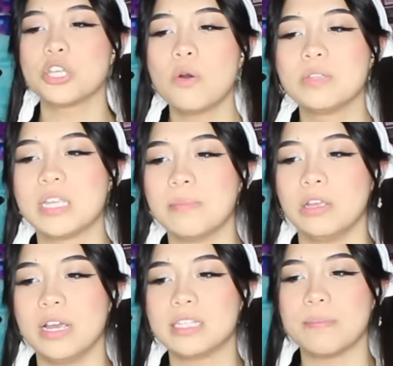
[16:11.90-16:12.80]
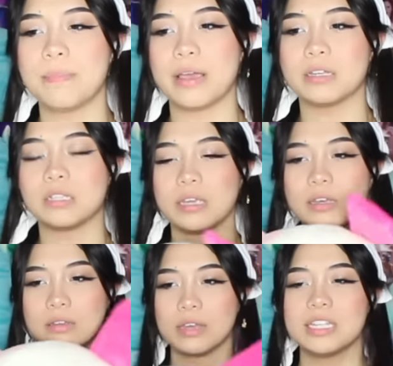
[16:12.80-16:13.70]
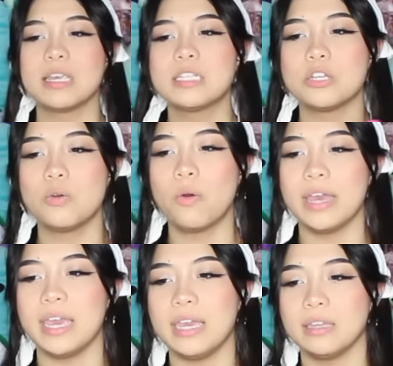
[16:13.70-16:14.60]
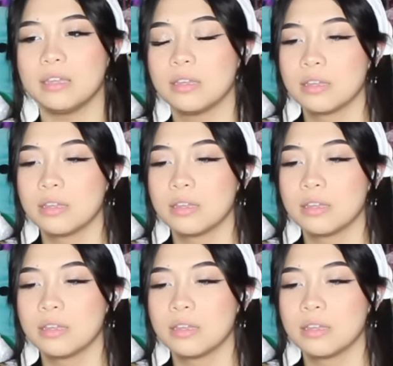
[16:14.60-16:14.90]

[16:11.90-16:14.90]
so similar. It's embarrassing. It's annoying.